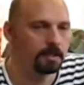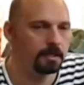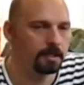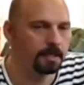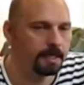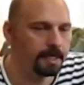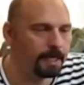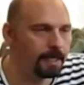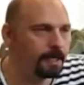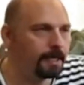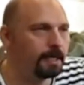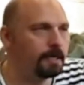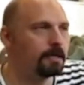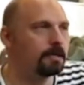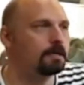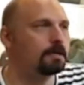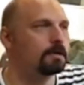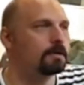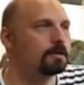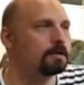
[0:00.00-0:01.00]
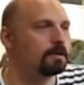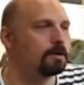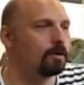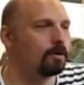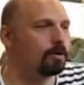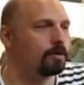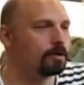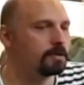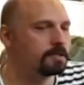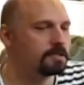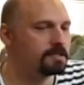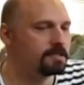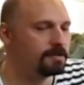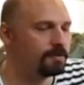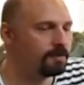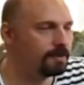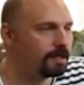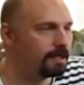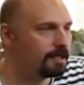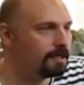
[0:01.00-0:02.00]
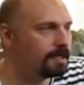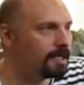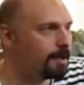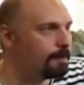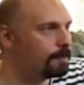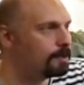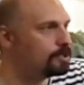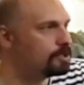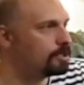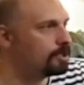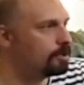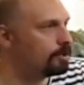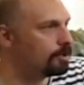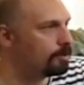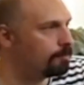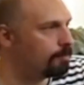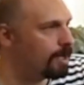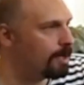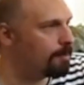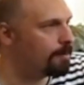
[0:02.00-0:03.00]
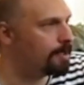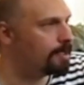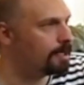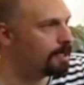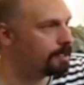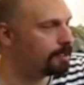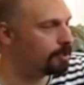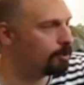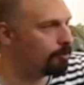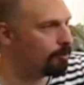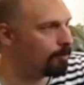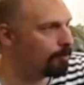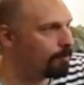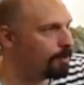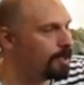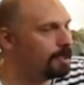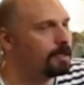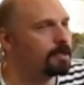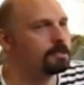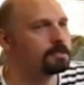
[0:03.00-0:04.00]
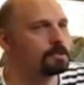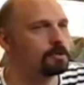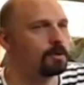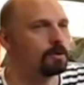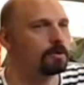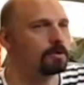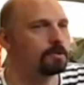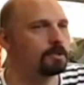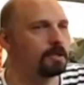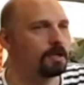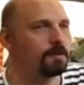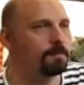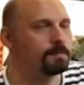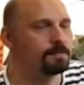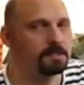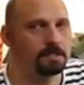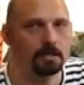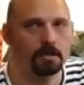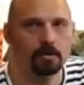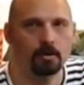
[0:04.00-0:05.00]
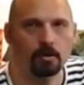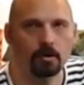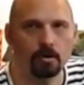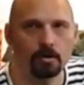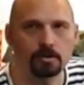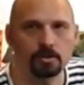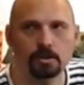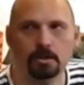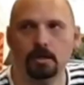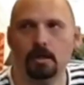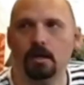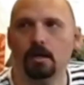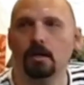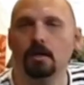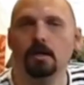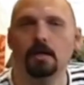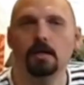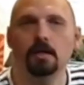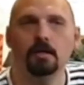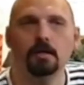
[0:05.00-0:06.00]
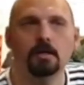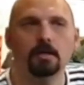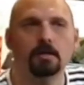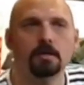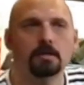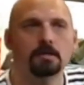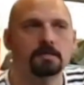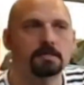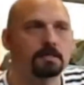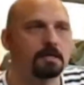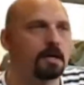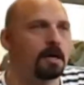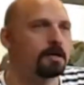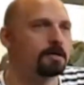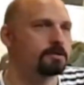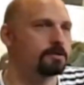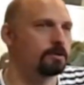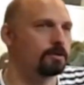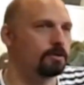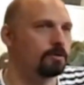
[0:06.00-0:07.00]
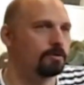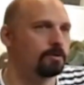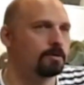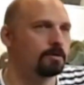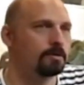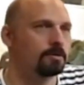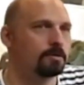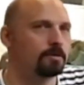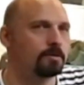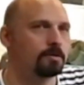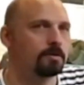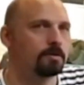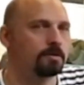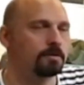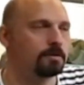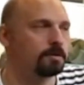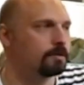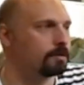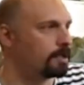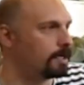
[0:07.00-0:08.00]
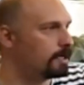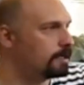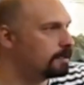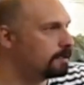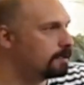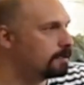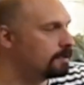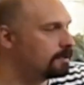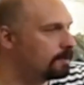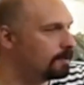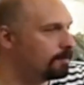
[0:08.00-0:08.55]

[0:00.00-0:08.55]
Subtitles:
killing or severely damaging or maiming another human being is going to leave psychological scars on you, right? The